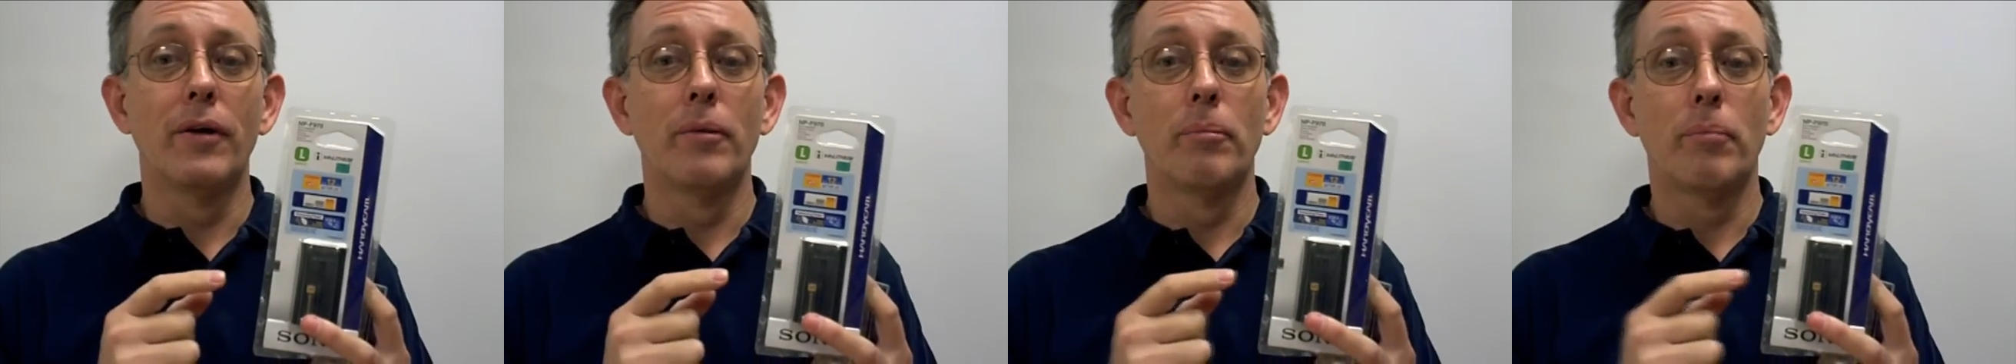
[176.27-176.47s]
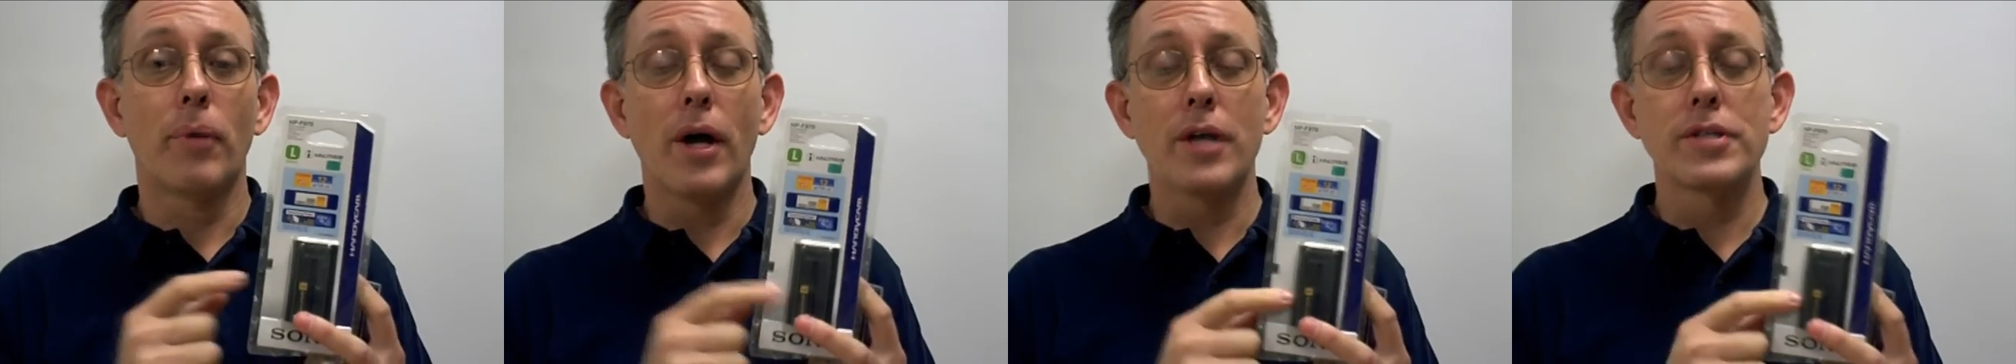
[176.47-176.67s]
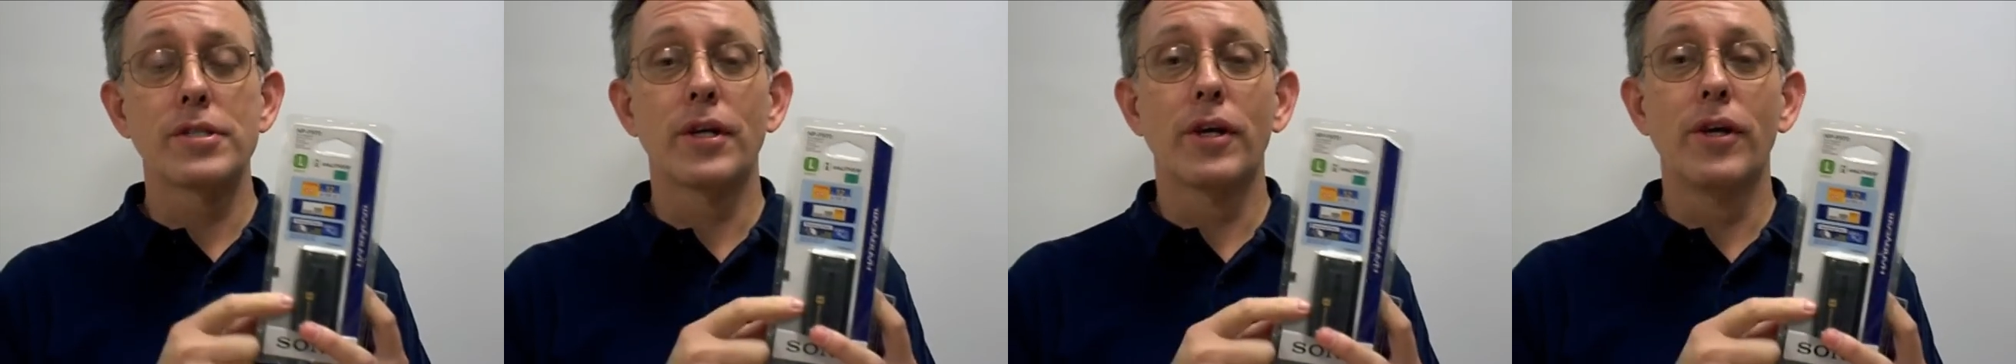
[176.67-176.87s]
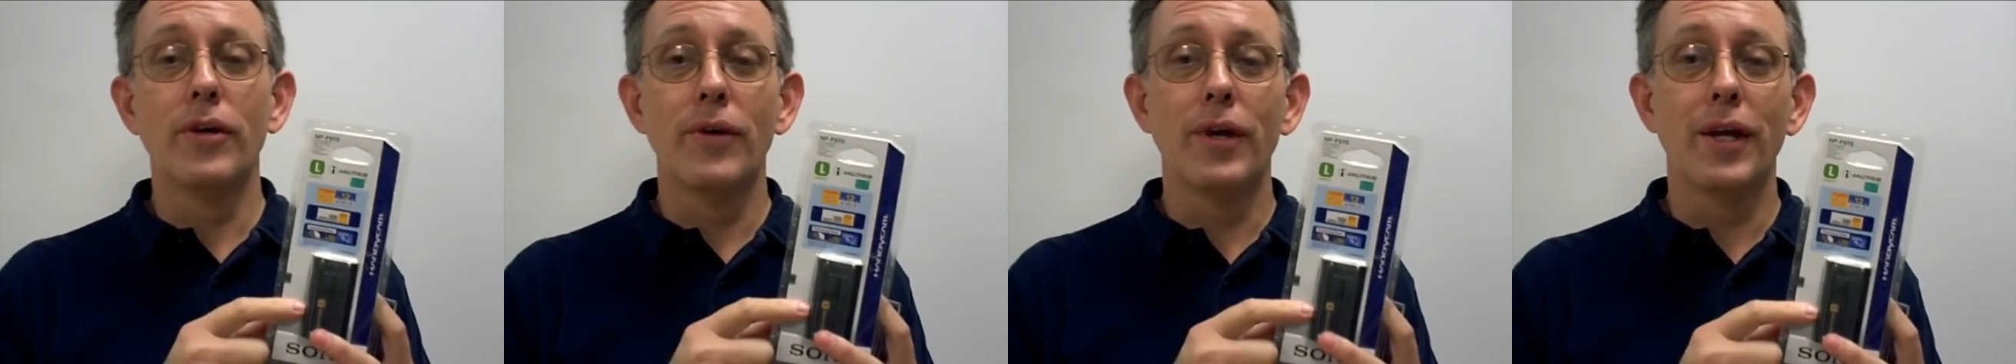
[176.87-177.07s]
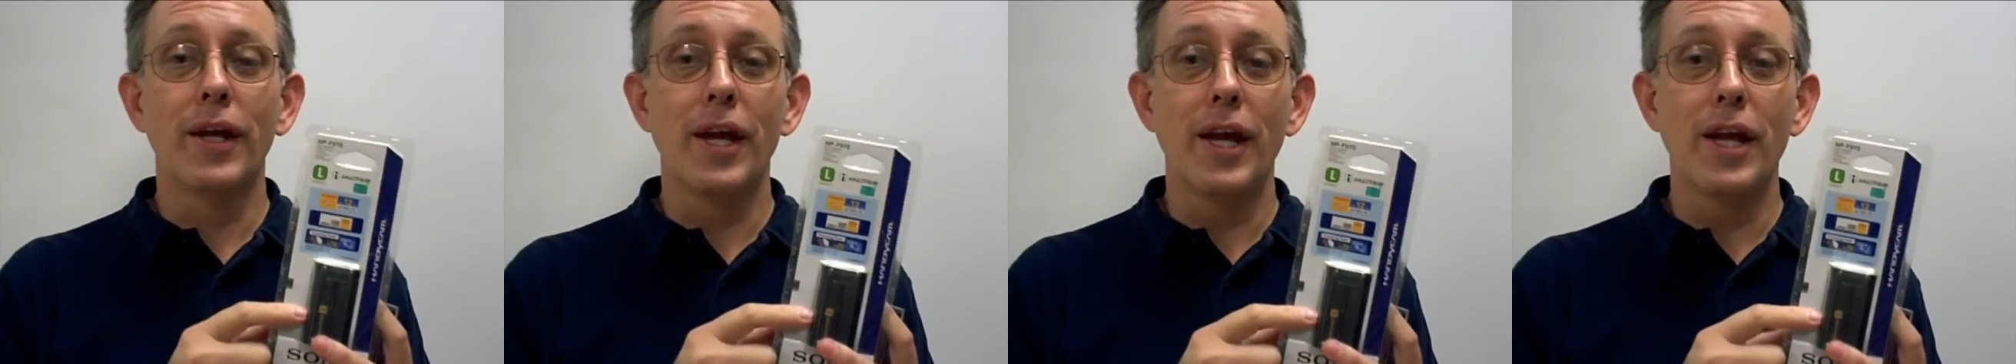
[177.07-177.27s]

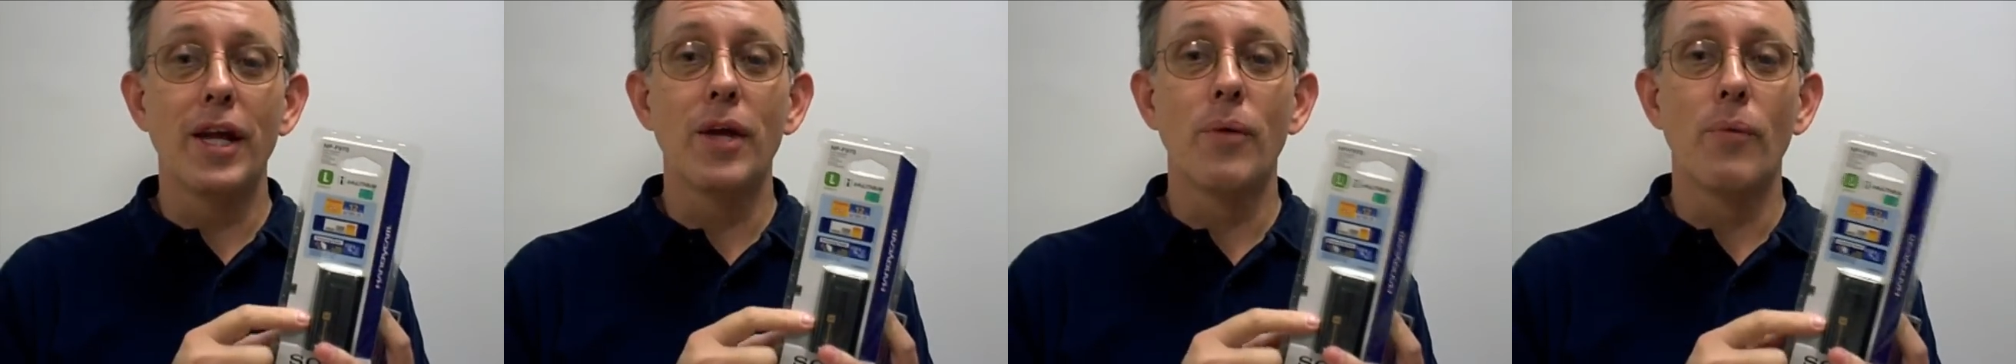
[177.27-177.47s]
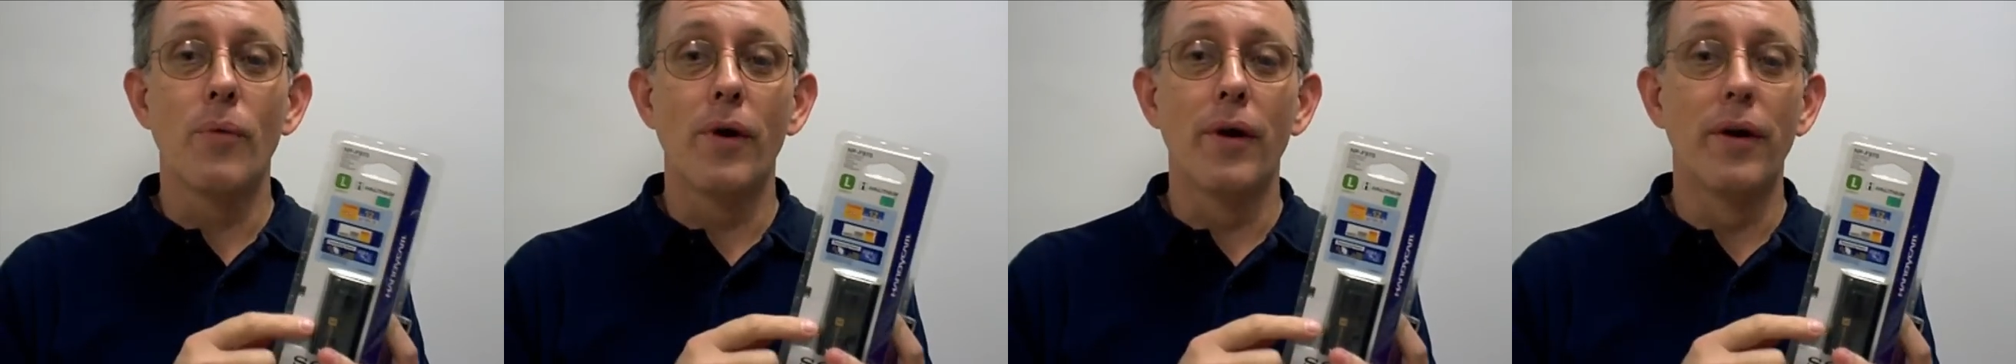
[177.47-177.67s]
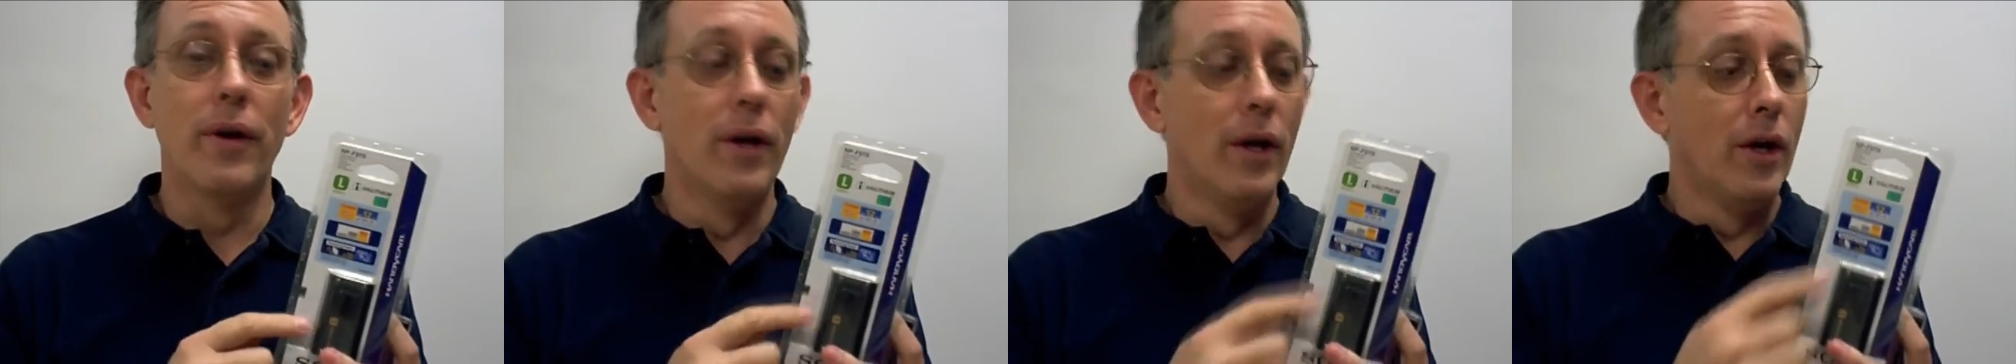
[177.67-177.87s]
prosecuting anyone